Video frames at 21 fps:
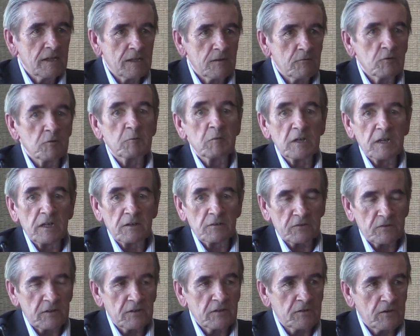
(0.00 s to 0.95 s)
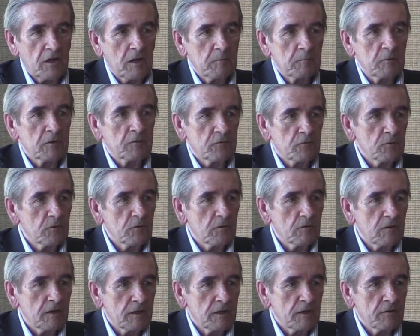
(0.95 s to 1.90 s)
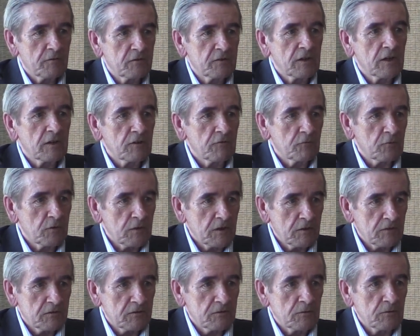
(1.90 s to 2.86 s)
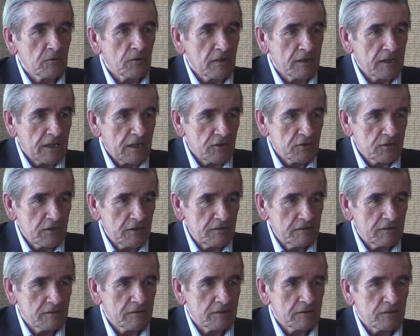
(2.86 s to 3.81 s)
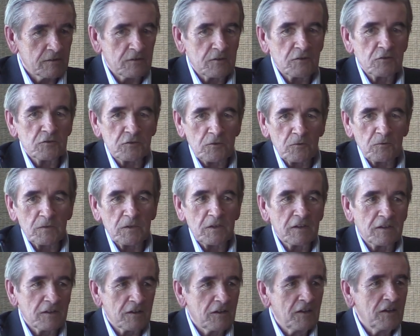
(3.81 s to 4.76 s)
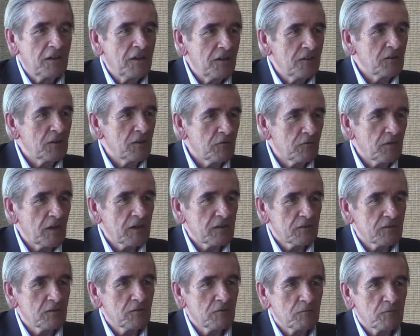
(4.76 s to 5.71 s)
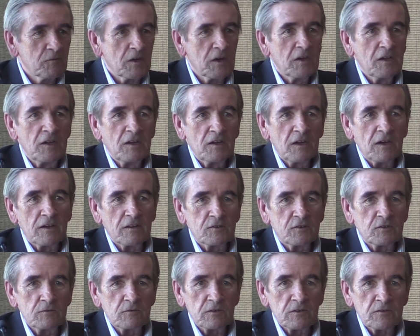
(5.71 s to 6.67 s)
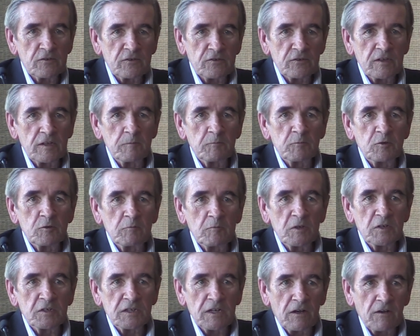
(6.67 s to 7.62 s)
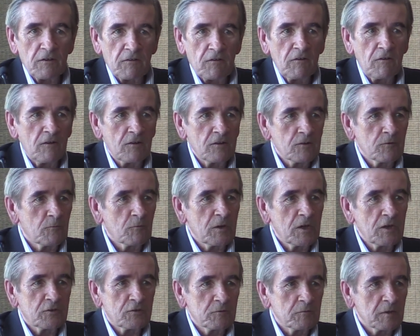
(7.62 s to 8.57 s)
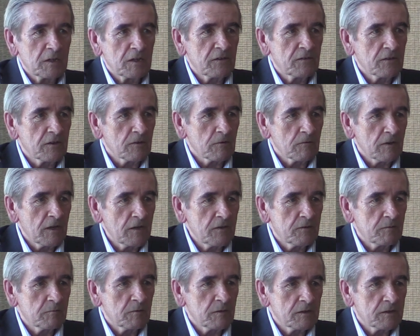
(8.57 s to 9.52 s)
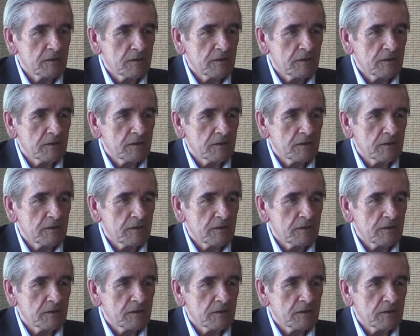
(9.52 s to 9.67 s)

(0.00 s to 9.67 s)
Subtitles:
have been an interesting topic of study for the Institute on Aging, because he showed the effects of too little sleep, too much alcohol, and way too many cigarettes. But